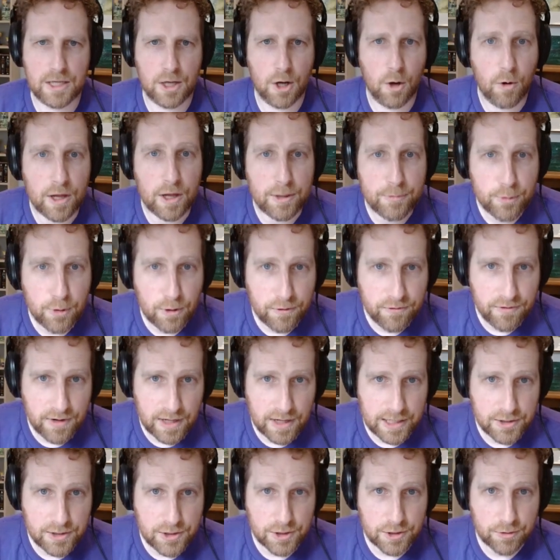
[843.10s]
the OAuth
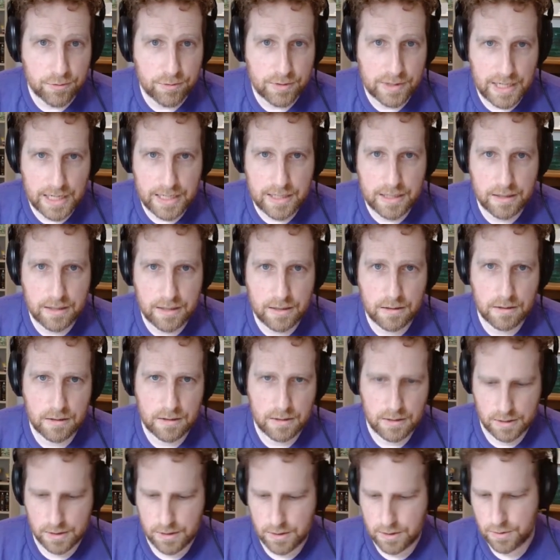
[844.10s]
profile I just created,
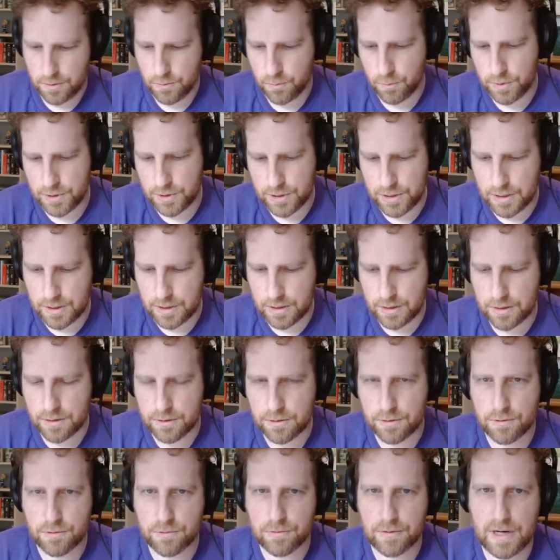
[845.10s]
which
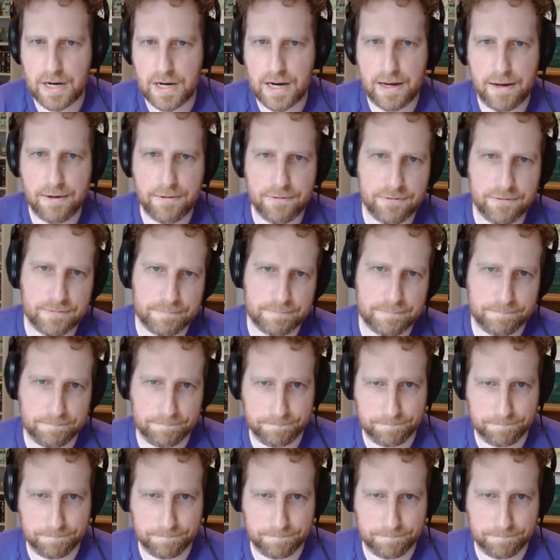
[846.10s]
is graph.